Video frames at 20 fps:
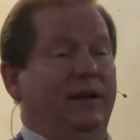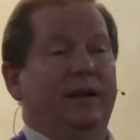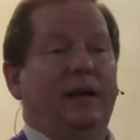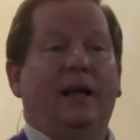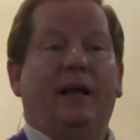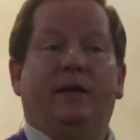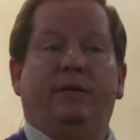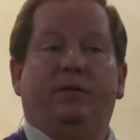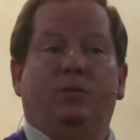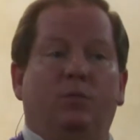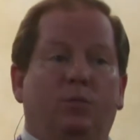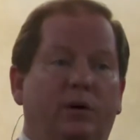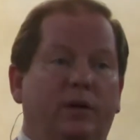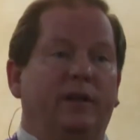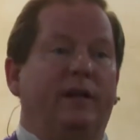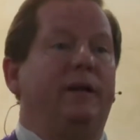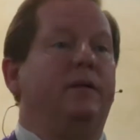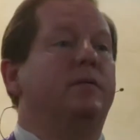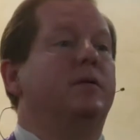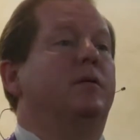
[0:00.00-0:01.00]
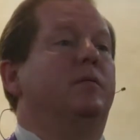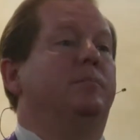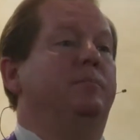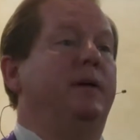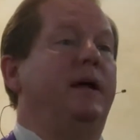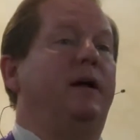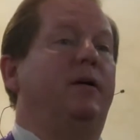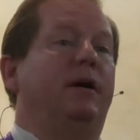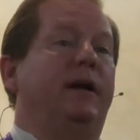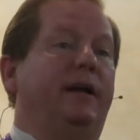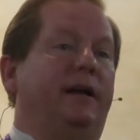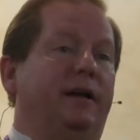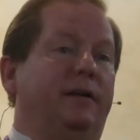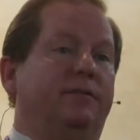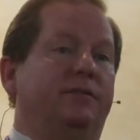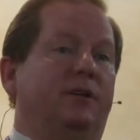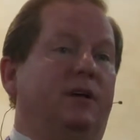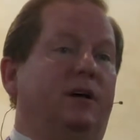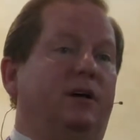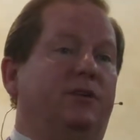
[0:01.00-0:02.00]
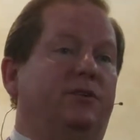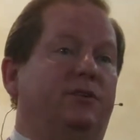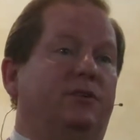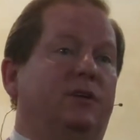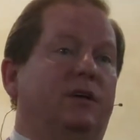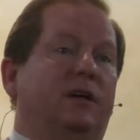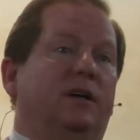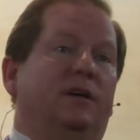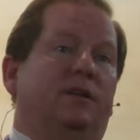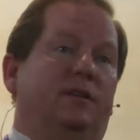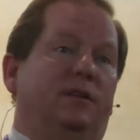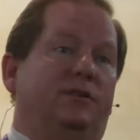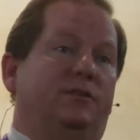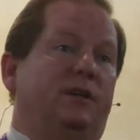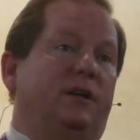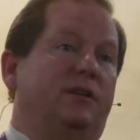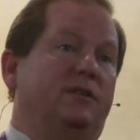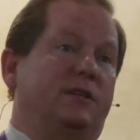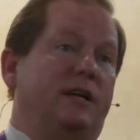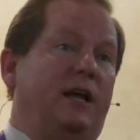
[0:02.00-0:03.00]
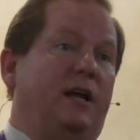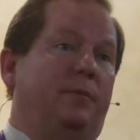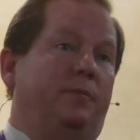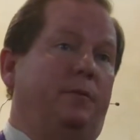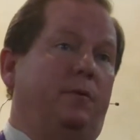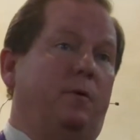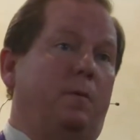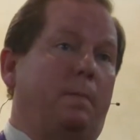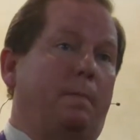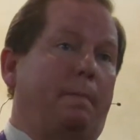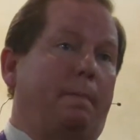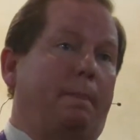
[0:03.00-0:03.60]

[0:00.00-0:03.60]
And really, Mary gives us this example.